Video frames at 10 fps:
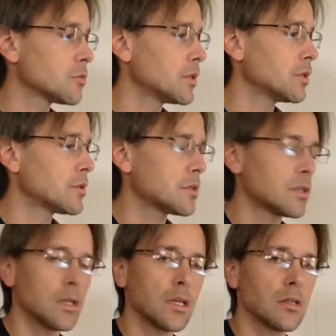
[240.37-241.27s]
real
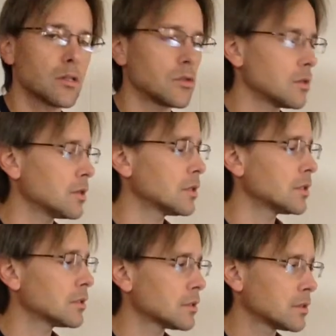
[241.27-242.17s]
6
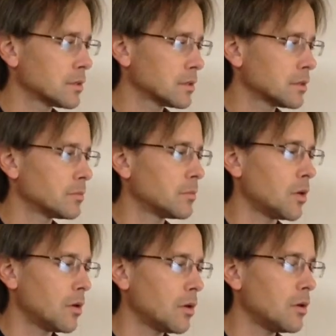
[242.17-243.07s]
string,
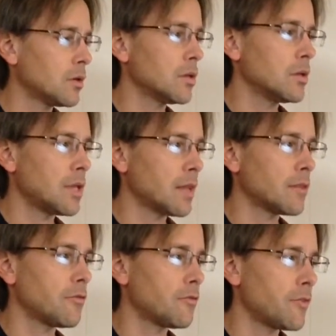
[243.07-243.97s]
bought it at
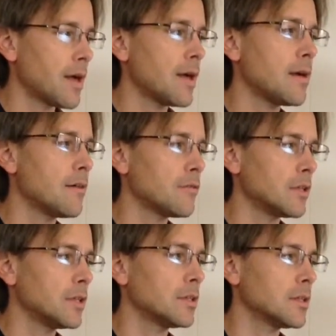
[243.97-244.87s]
the 5
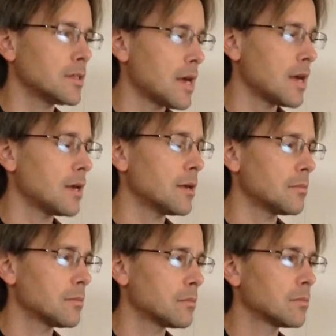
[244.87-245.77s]
and
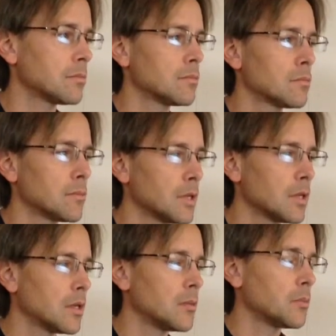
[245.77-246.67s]
dime,
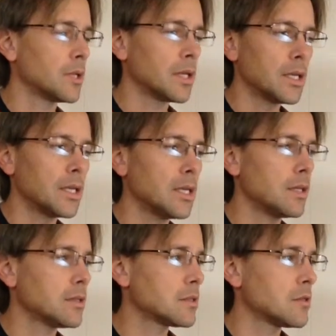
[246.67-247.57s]
played
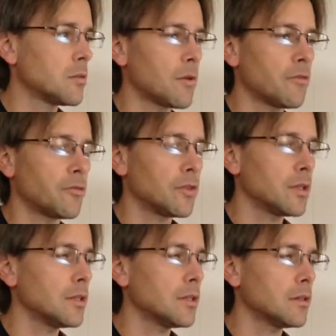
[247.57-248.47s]
it till my
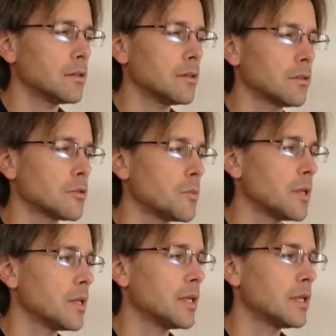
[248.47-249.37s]
fingers
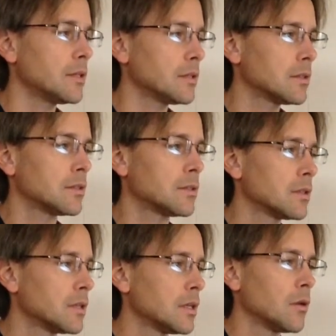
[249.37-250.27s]

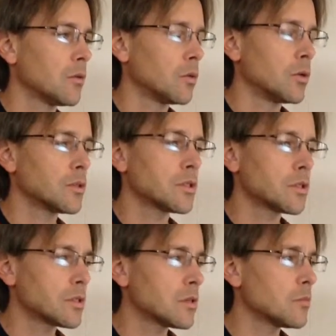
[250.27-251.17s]
bled, was the
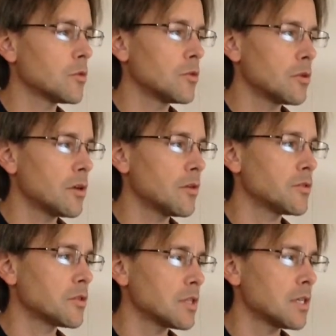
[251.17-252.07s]
summer of
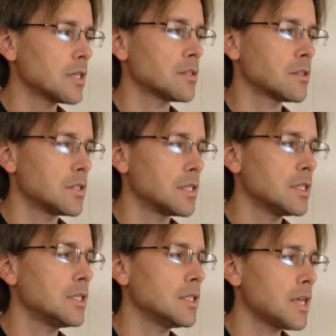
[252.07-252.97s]

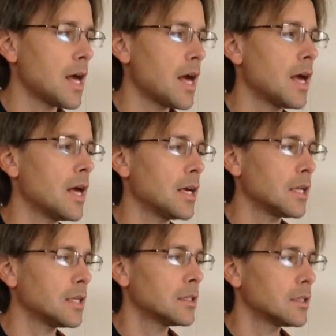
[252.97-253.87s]
'69.